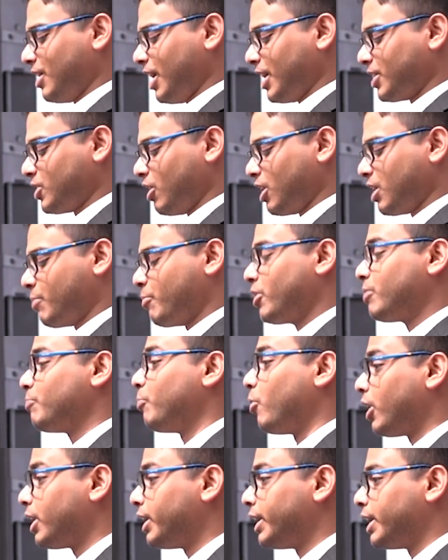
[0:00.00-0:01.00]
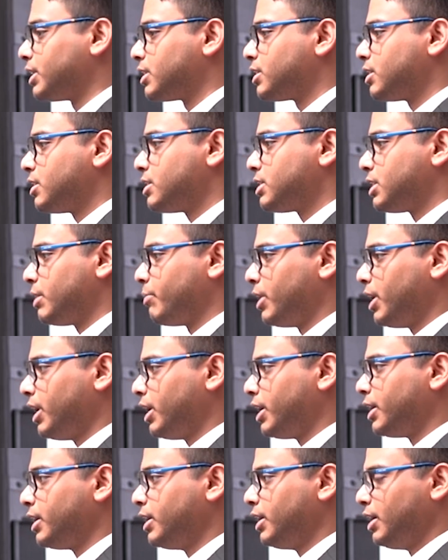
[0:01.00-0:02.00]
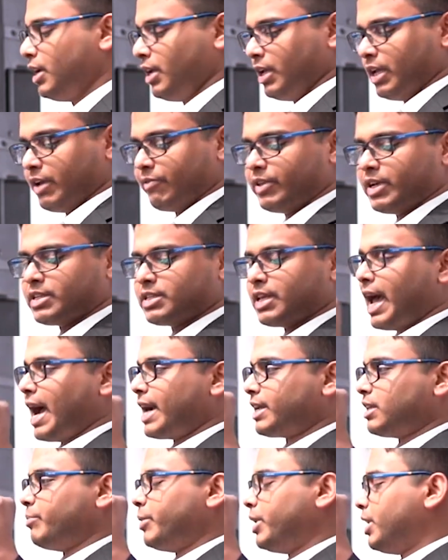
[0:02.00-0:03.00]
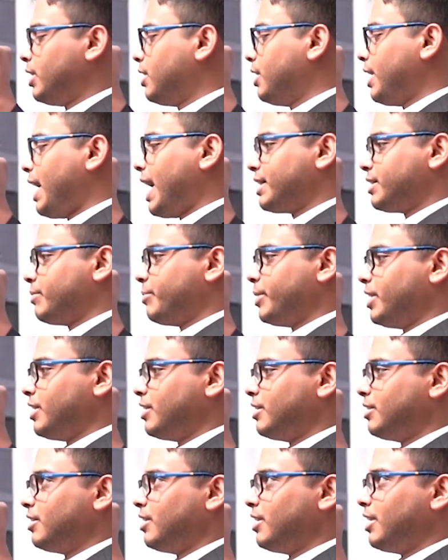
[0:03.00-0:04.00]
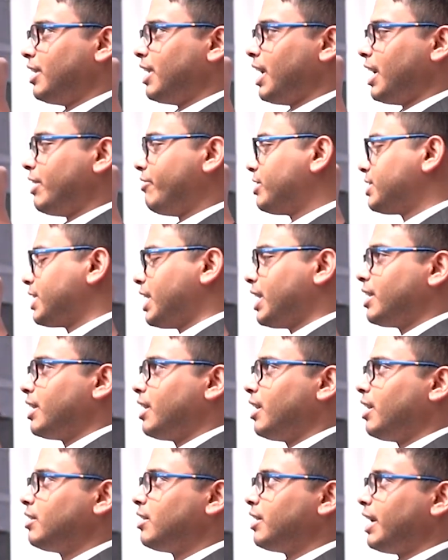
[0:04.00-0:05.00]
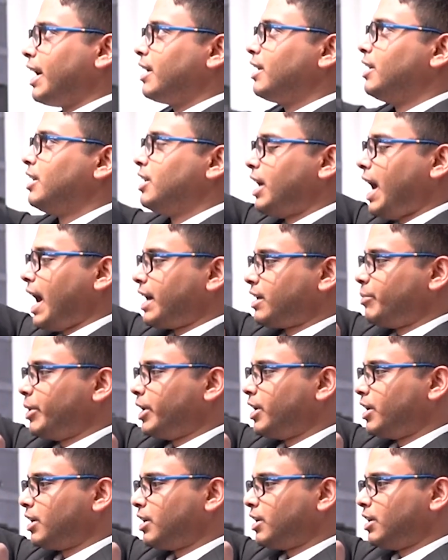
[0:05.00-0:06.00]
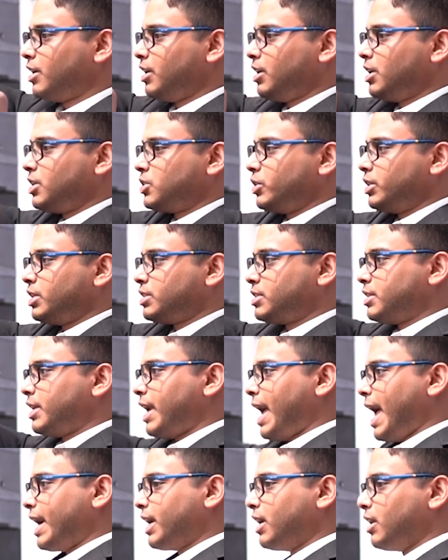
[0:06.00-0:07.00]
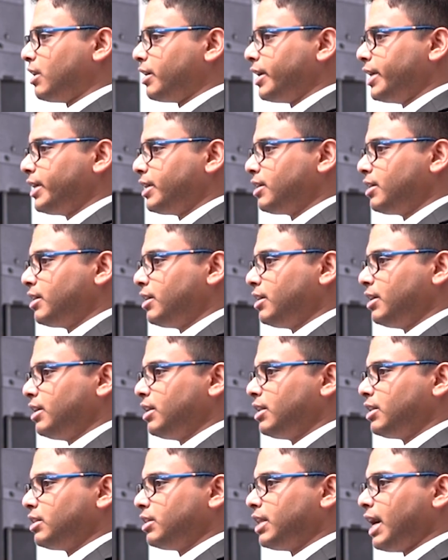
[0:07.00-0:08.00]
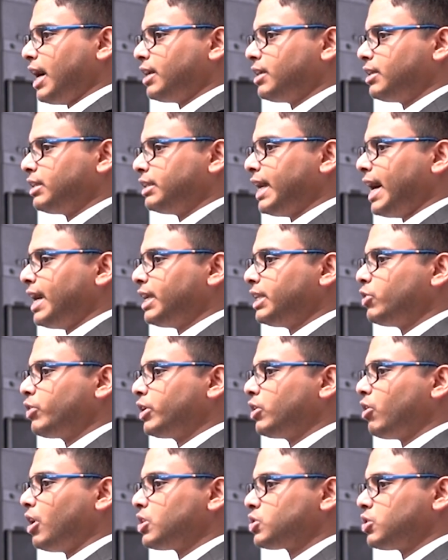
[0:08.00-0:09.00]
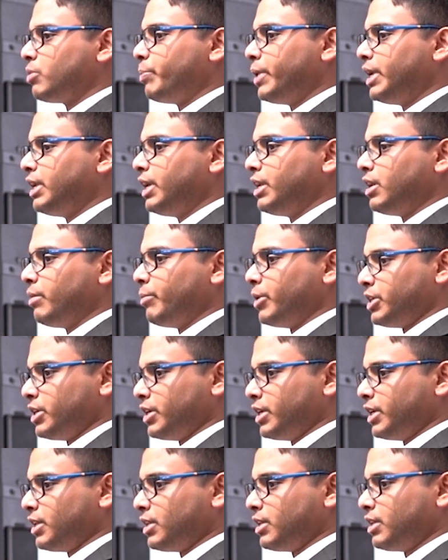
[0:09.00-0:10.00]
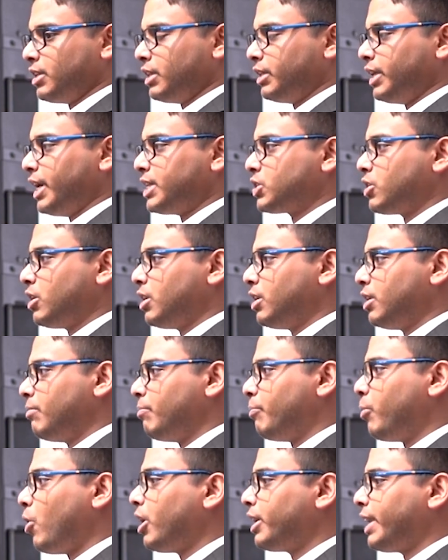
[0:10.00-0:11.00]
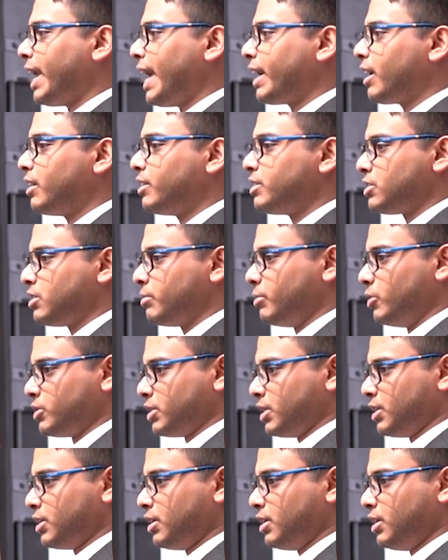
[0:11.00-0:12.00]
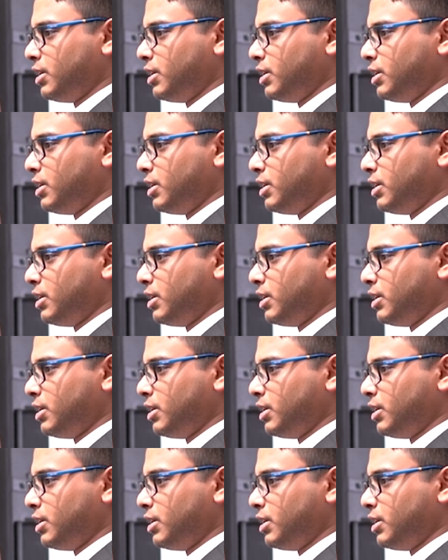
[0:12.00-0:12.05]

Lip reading: talk about bond length. Similarly, if there's an atom here, and I wish I had the other hand, atom here. So this is an angle, right? That you can also bin in a material. That's called bond angle distribution.